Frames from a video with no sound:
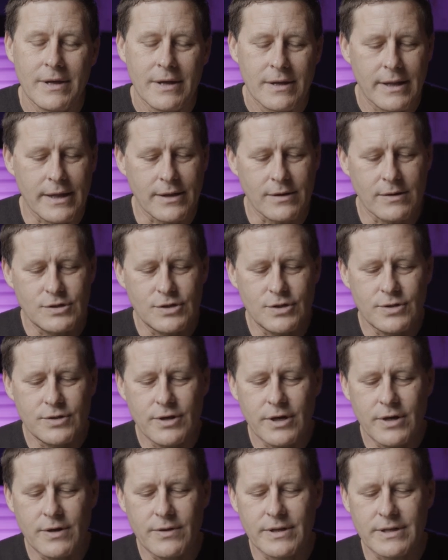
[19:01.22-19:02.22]
Like, don't you
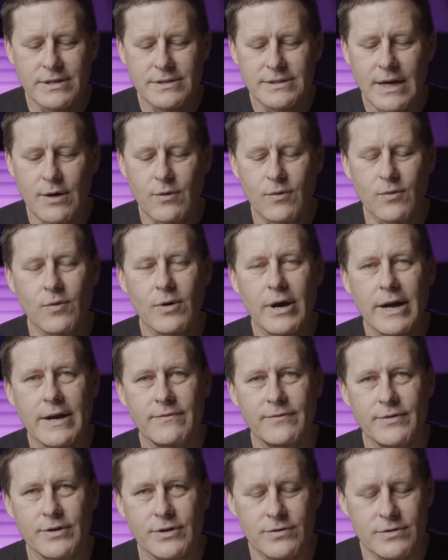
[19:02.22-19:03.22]
know that it's not
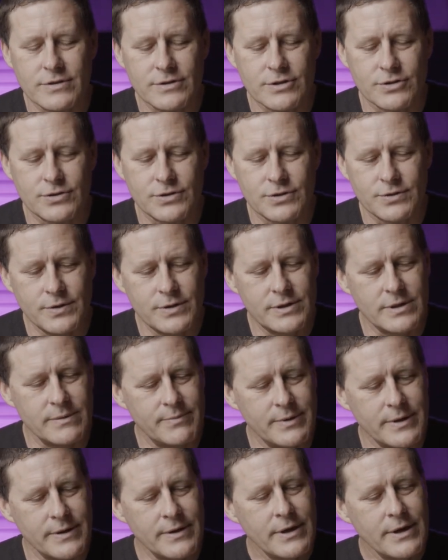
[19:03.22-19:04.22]
right for you as a Jew
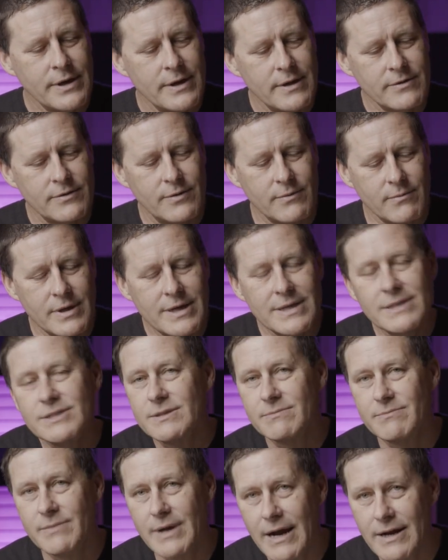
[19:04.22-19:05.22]
to me, a
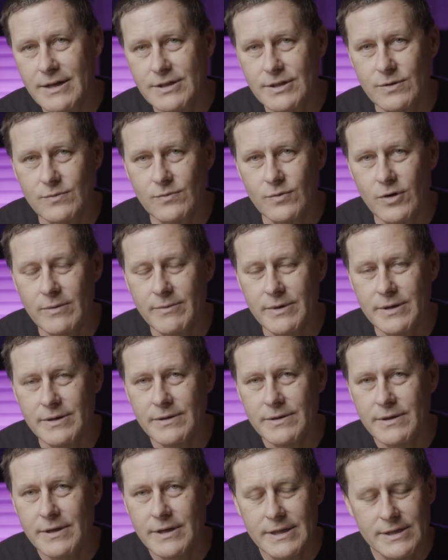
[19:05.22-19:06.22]
Samaritan
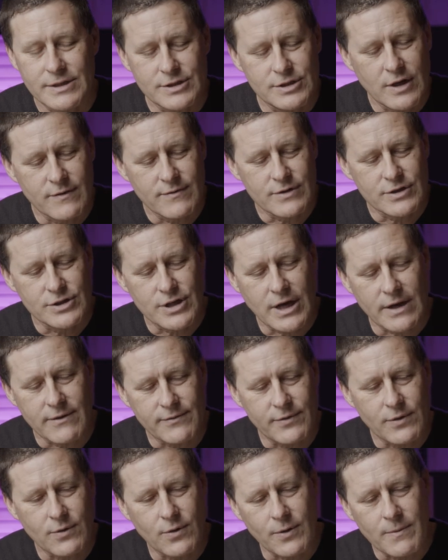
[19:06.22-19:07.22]
woman? This is over in John
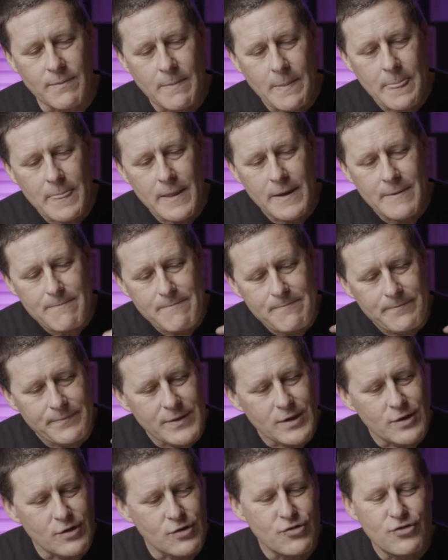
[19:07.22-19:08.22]
4.
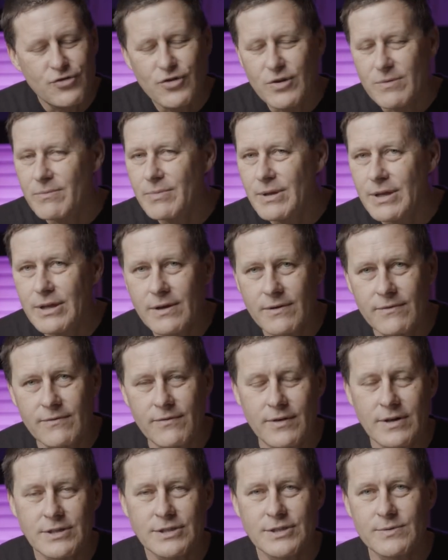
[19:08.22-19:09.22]
You shouldn't be
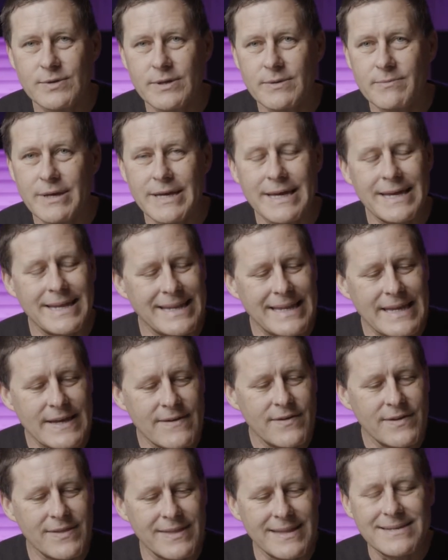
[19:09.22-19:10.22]
conversing with me, and
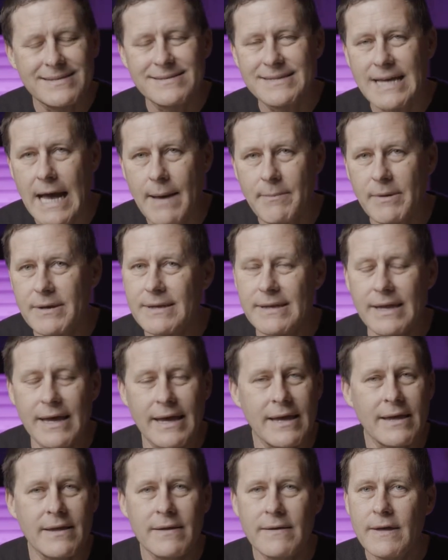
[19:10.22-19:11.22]
even this time of
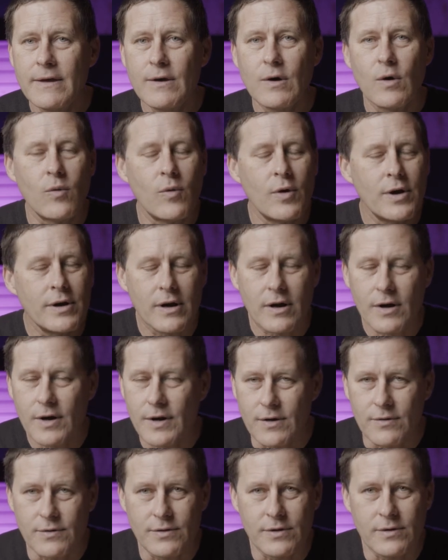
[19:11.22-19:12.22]
day, what are
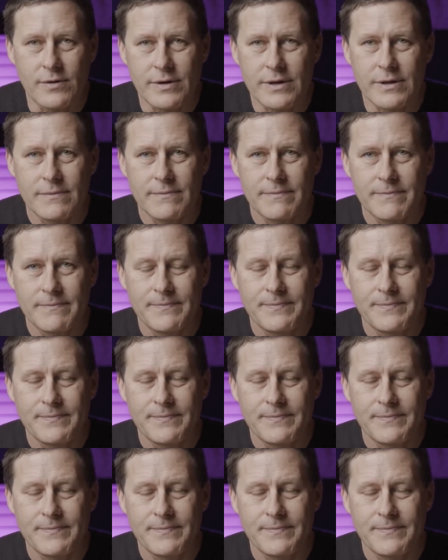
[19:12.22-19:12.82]
you doing?